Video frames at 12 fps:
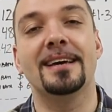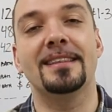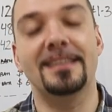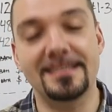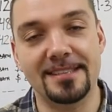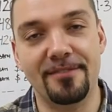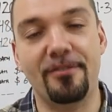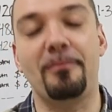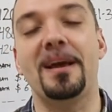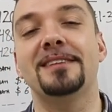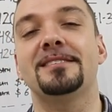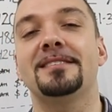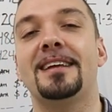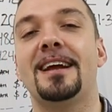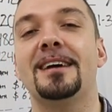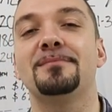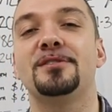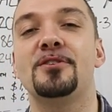this information that
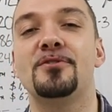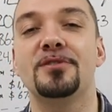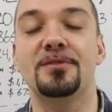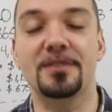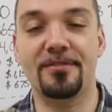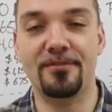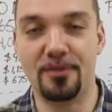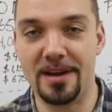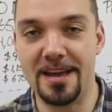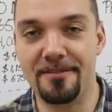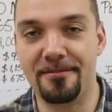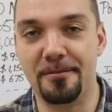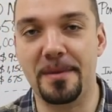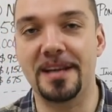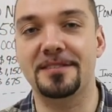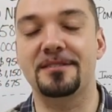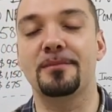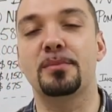I am showing you is for
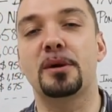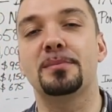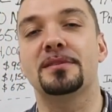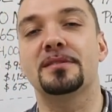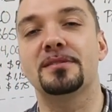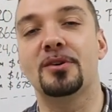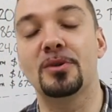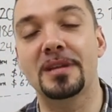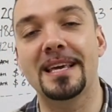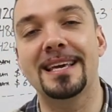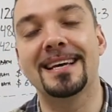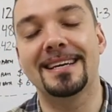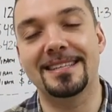informational purposes only.